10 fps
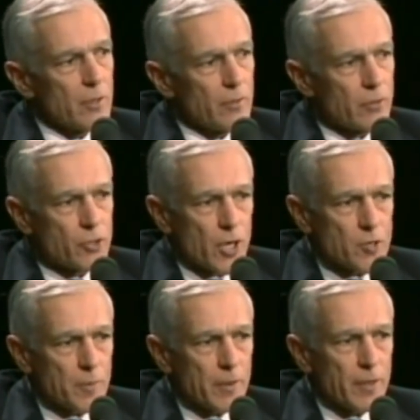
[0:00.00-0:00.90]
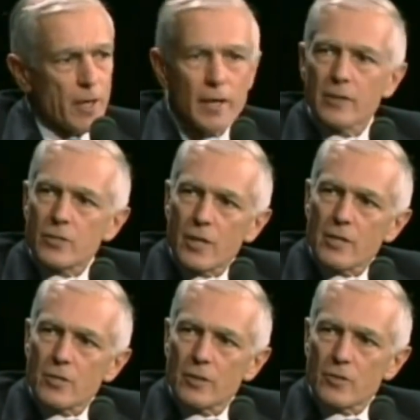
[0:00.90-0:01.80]
the judgment of the United
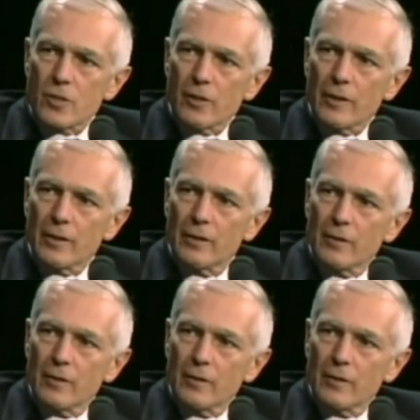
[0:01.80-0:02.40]
States in this area.